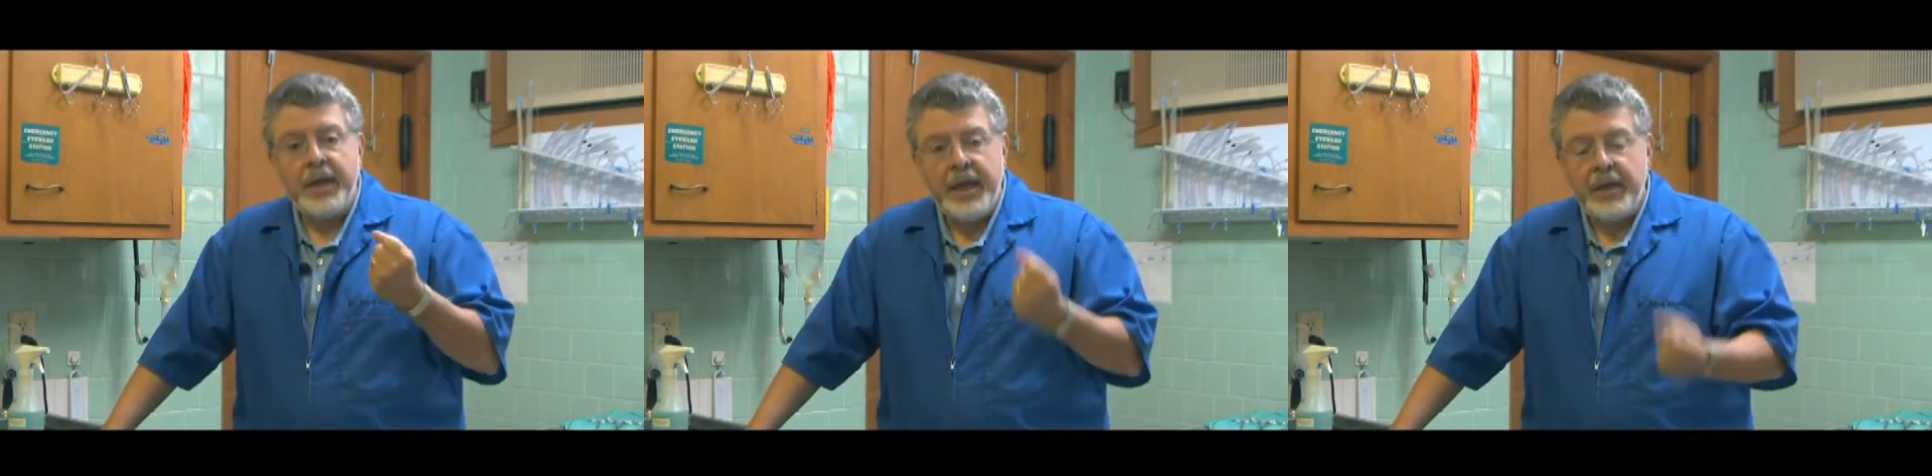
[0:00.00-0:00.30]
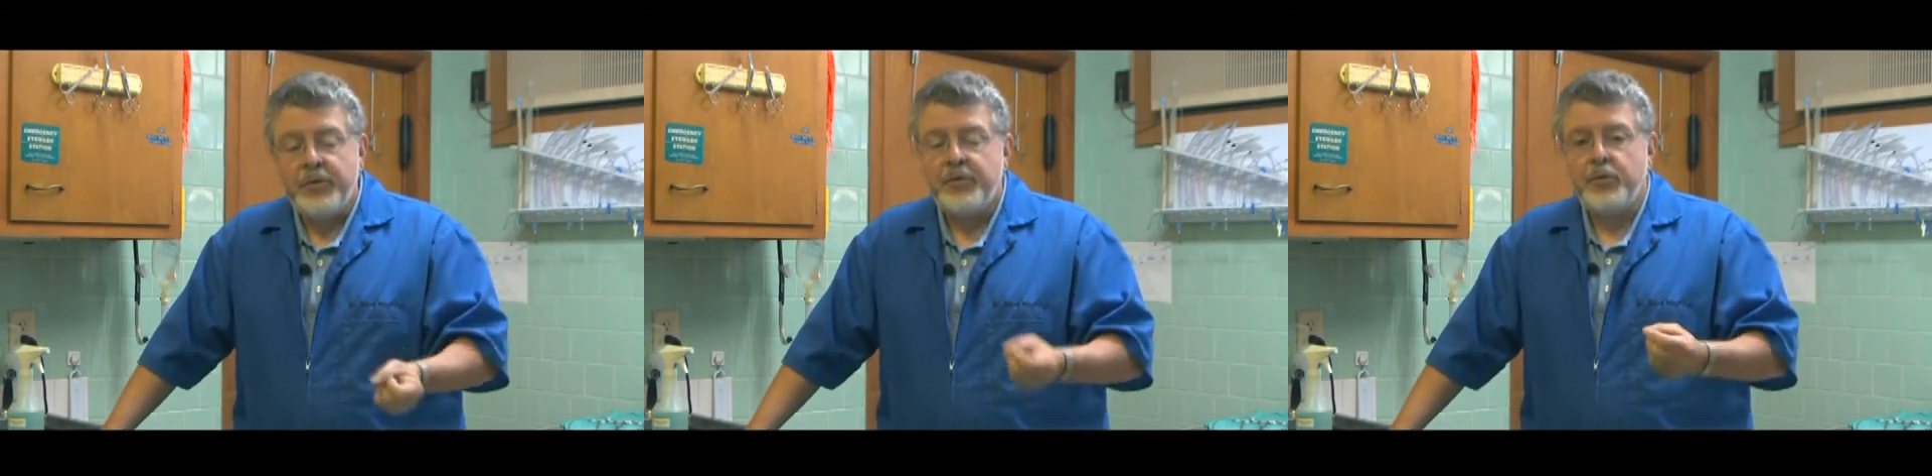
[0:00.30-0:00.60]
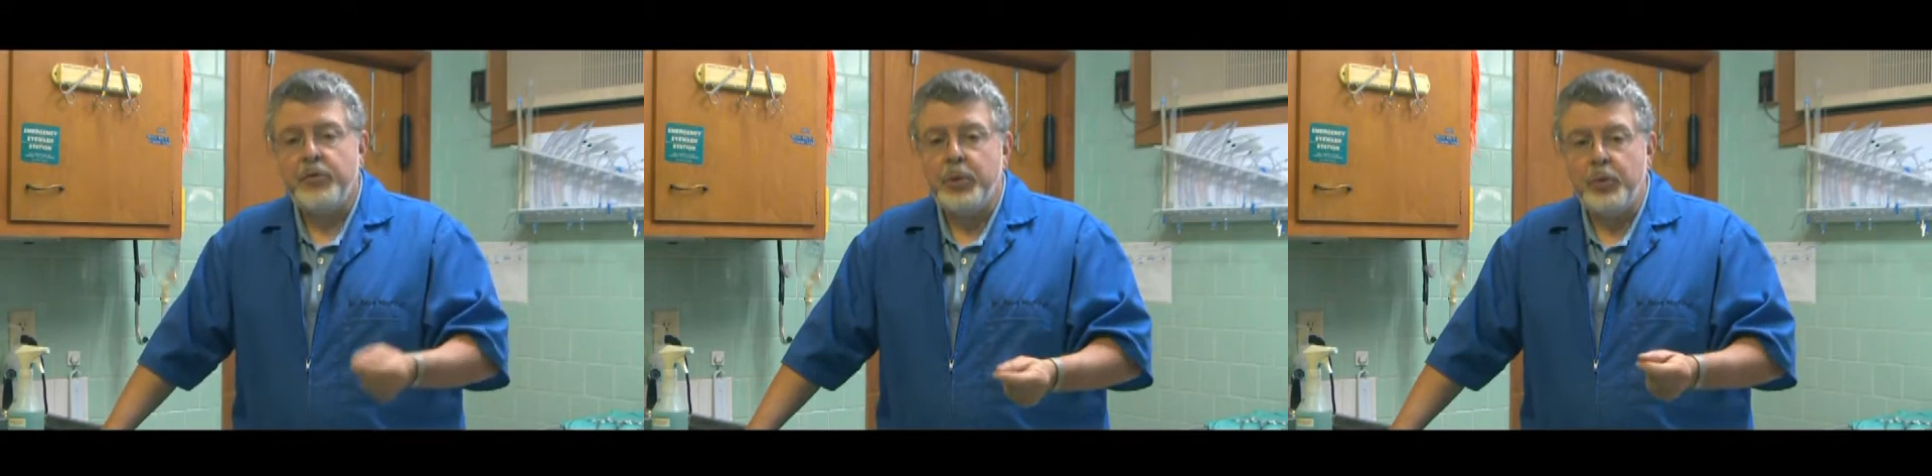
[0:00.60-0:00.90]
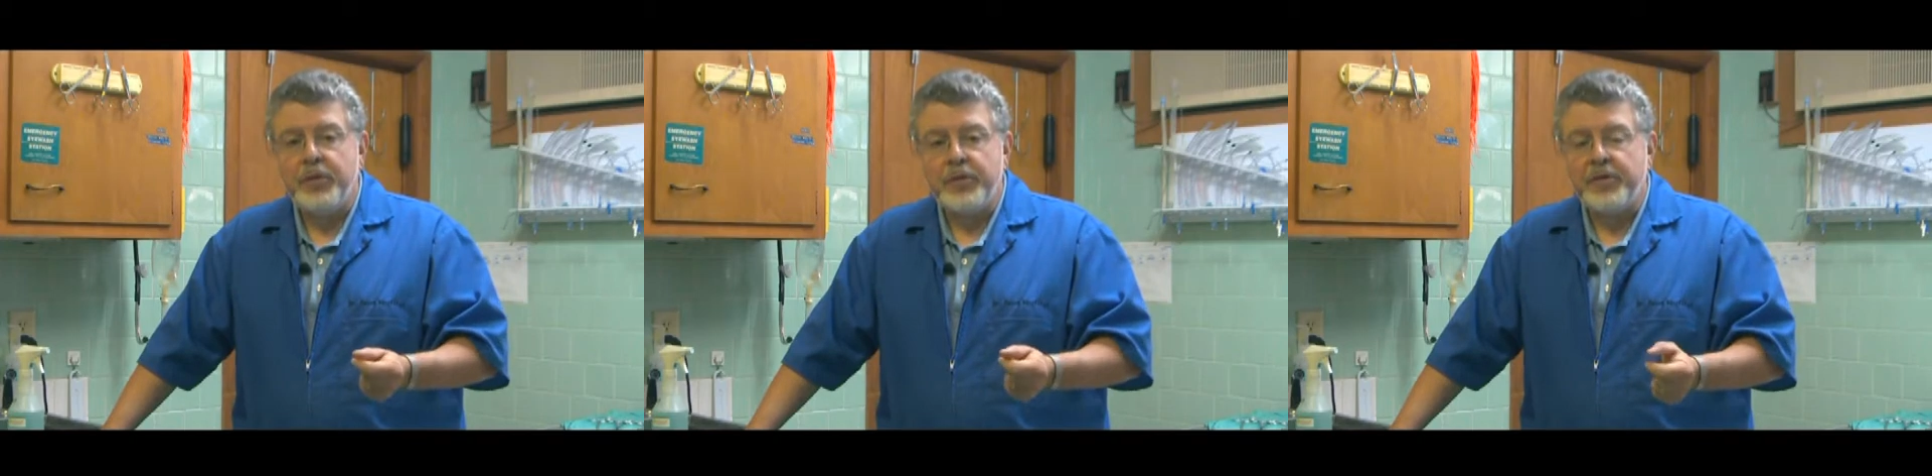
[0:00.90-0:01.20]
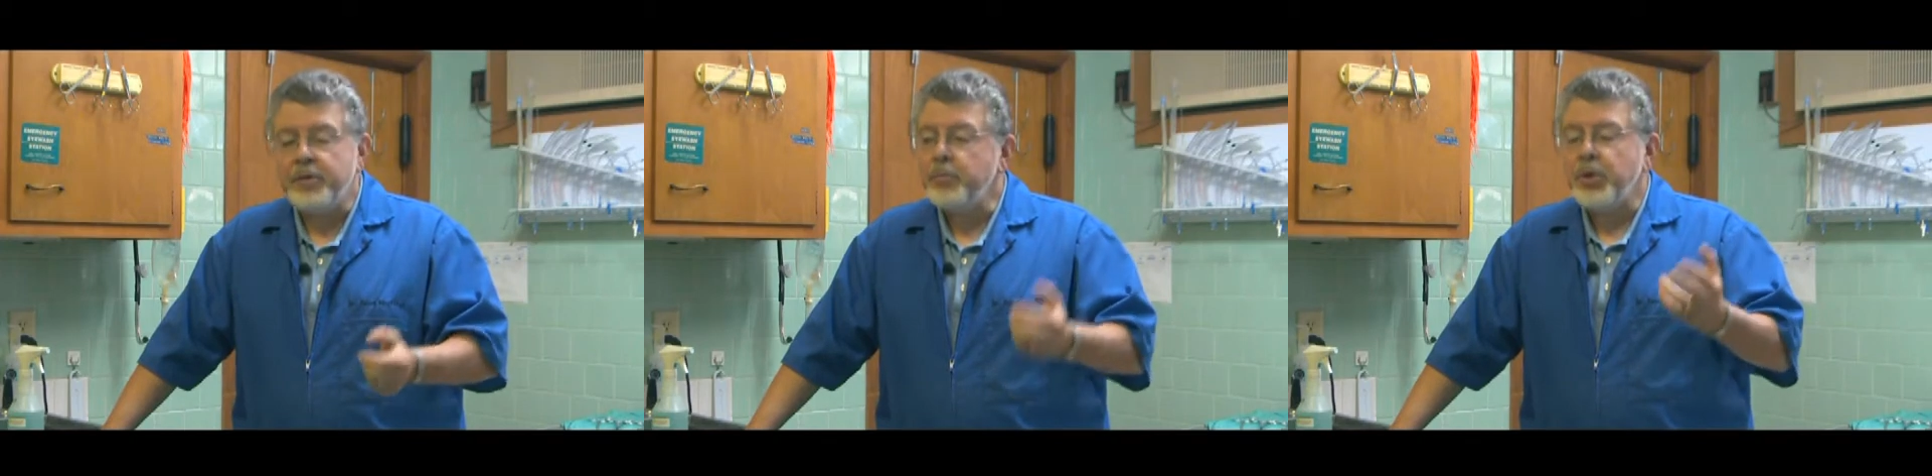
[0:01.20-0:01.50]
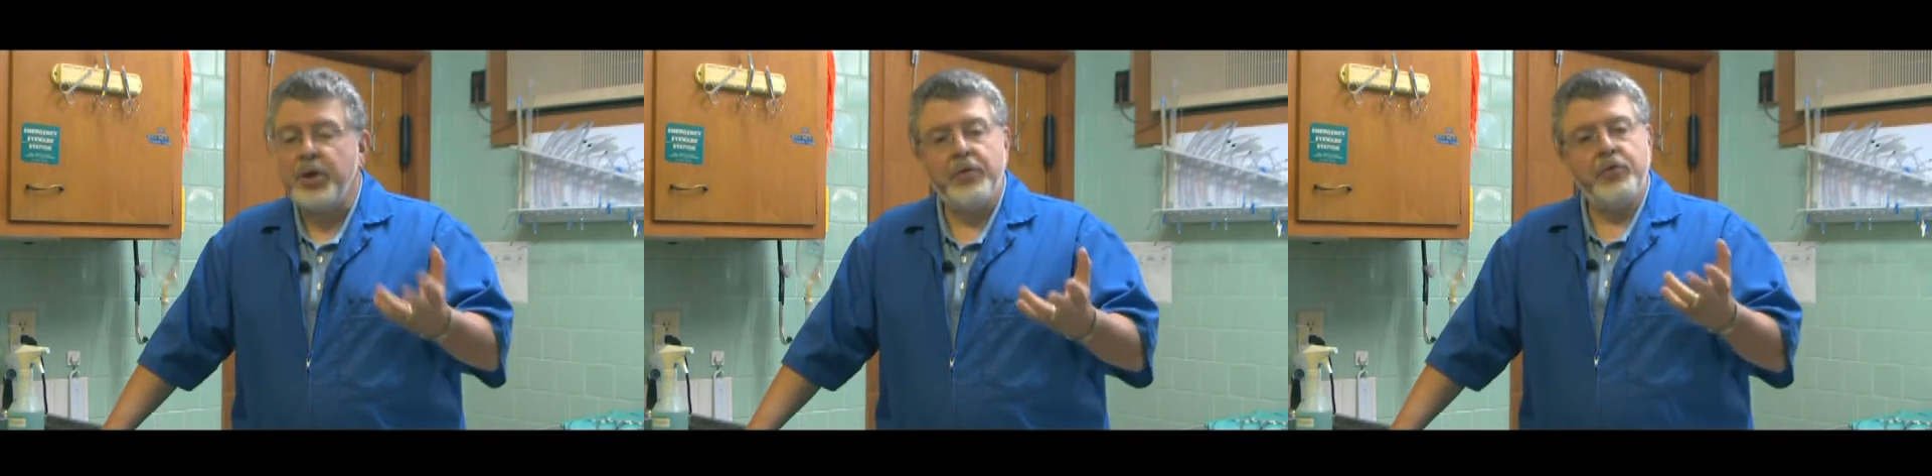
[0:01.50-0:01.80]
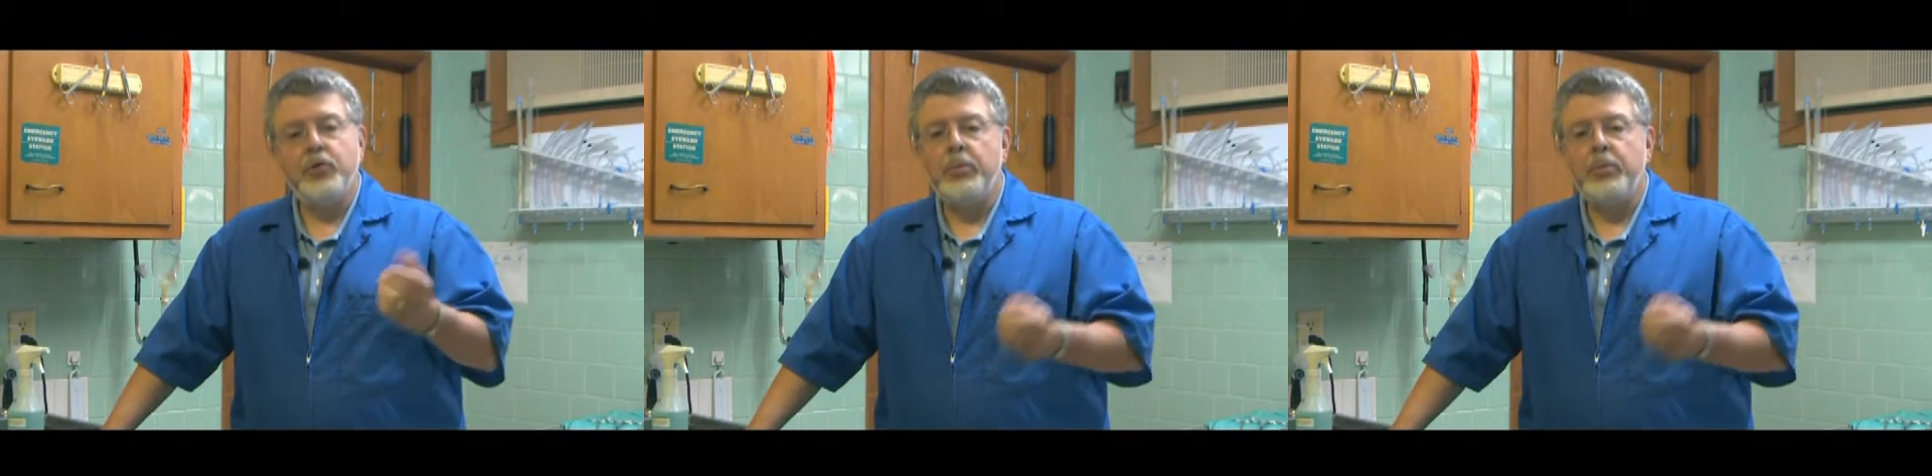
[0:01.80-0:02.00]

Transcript: hits your immune system. Think of your